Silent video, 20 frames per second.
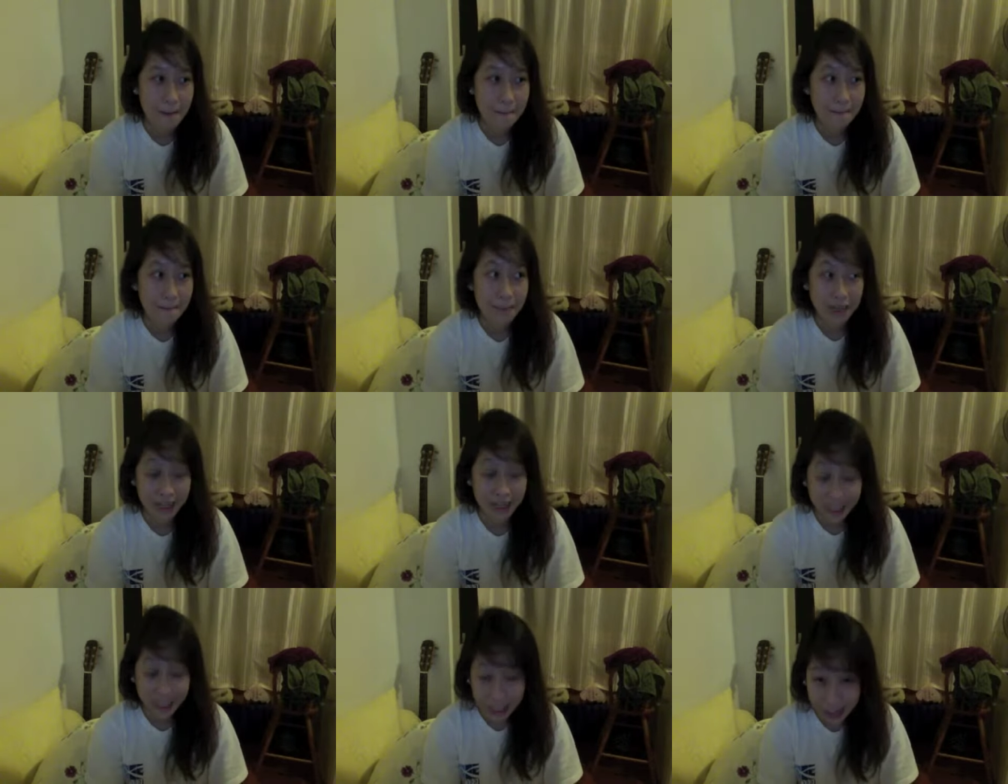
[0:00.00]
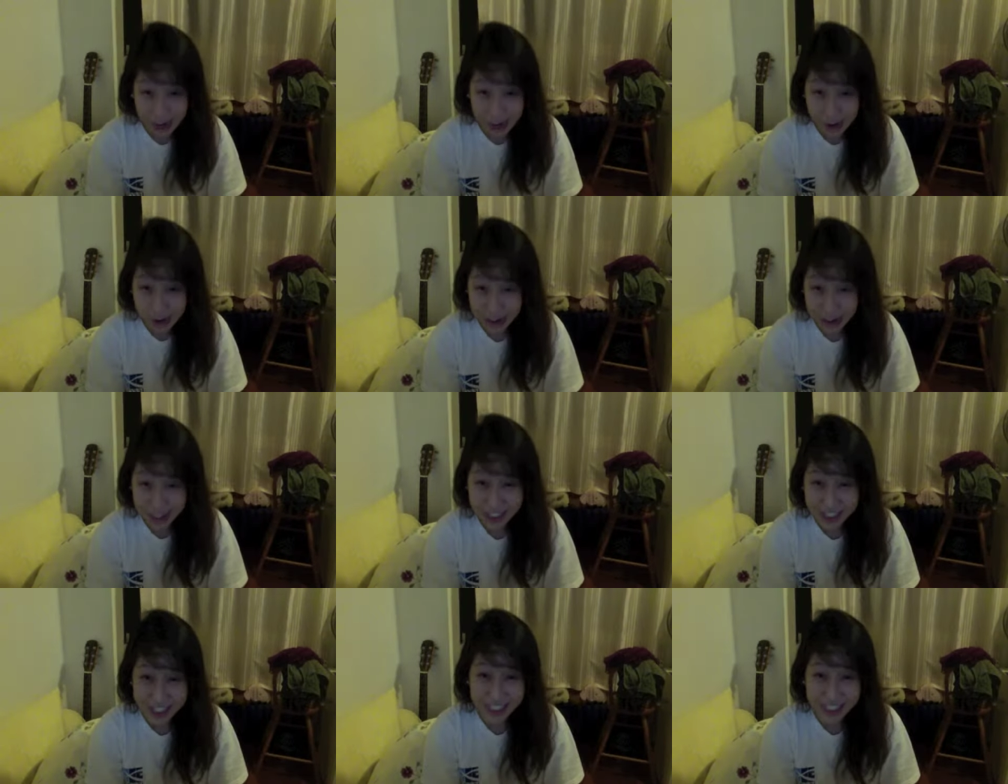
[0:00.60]
By now, I
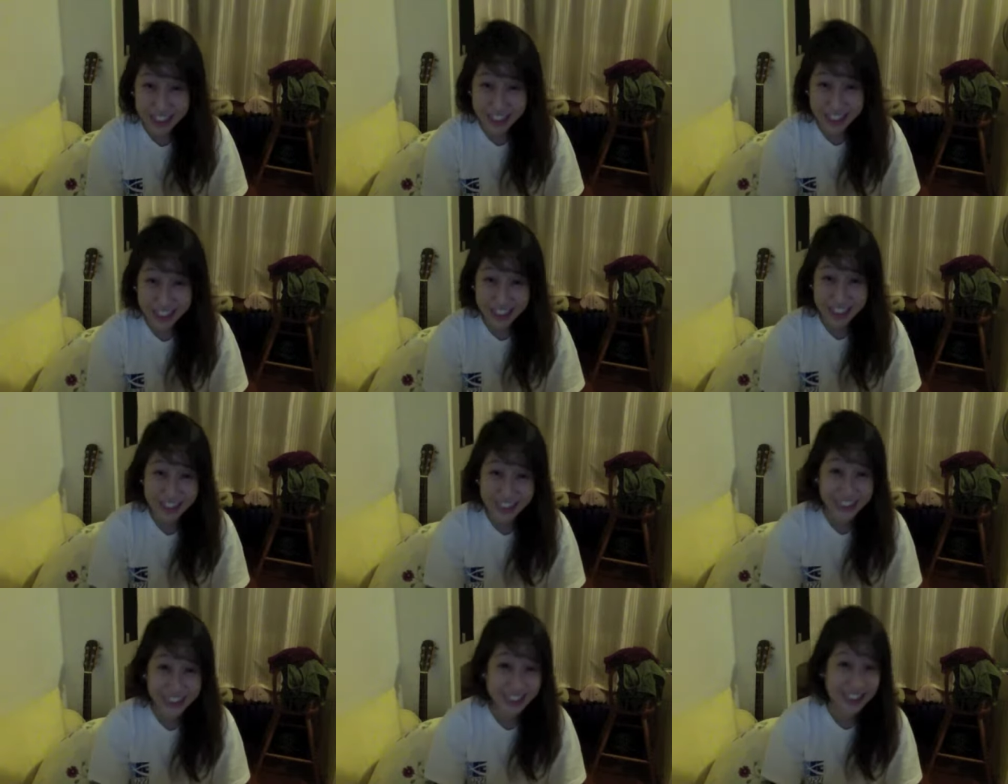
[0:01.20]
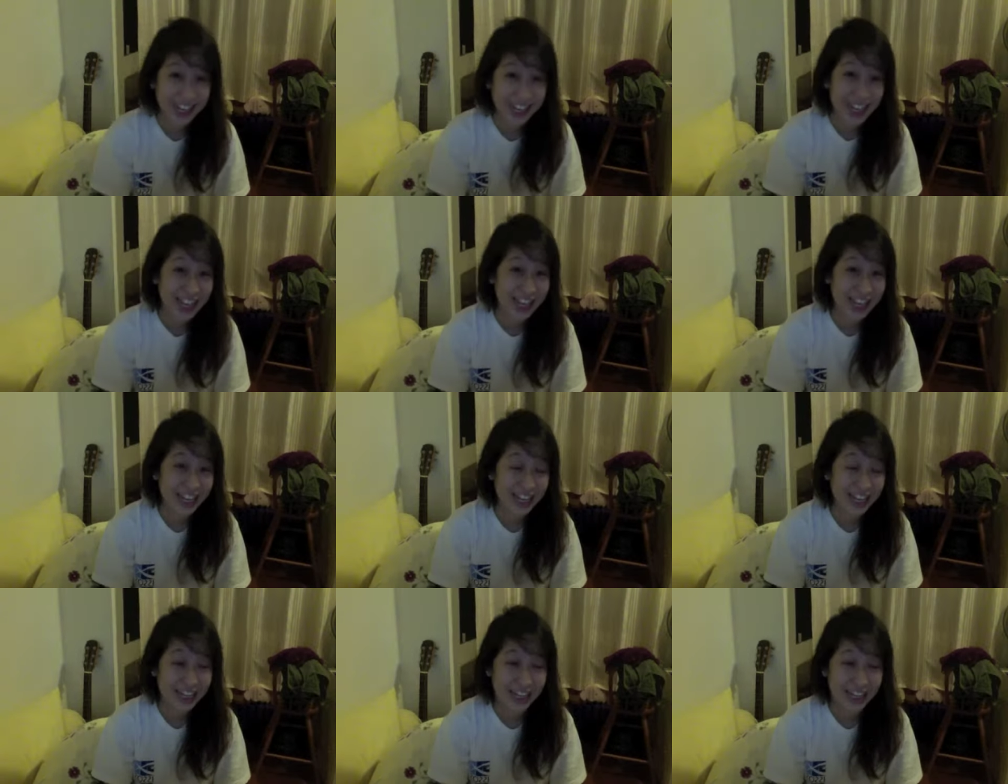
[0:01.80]
think he's
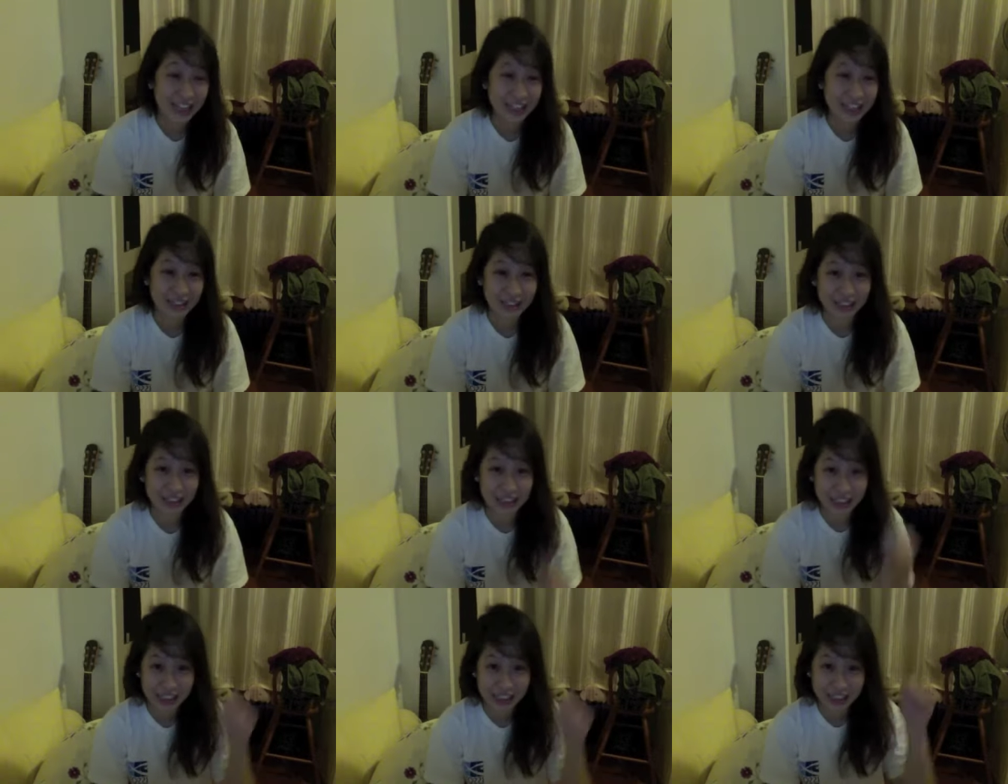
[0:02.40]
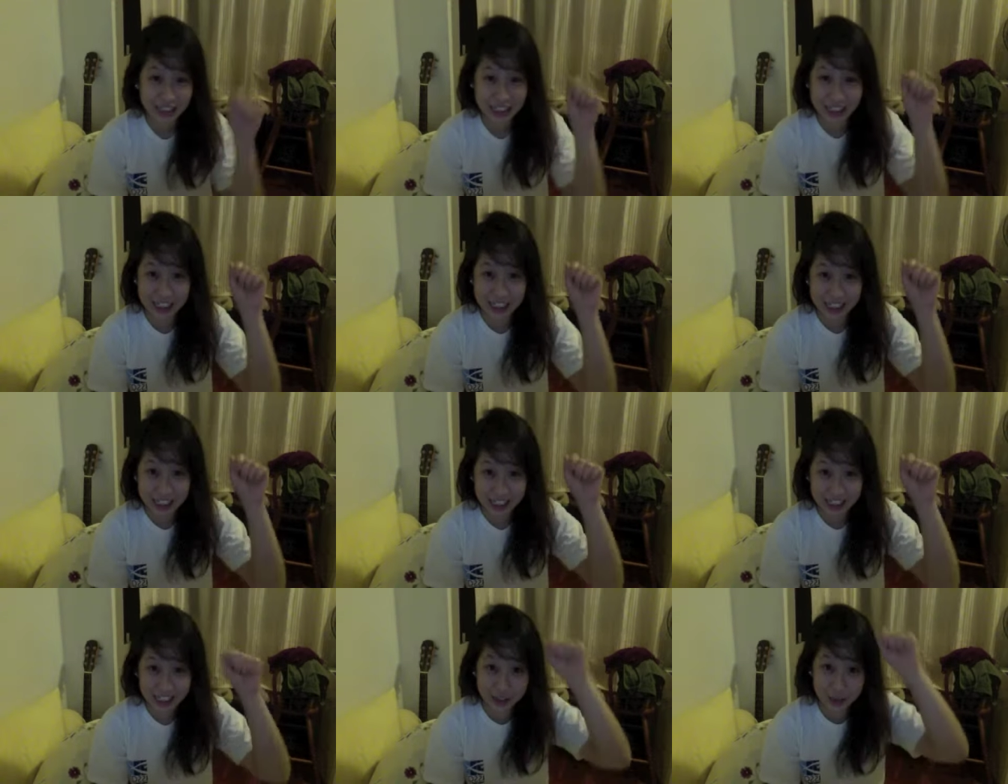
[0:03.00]
had his hair
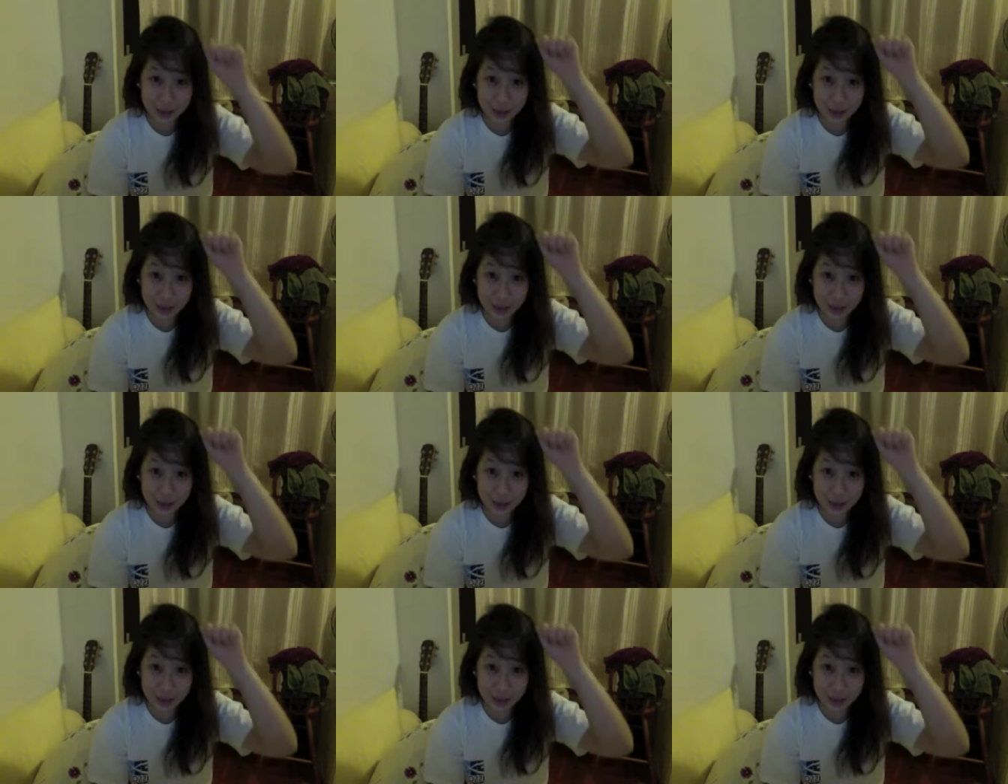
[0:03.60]
like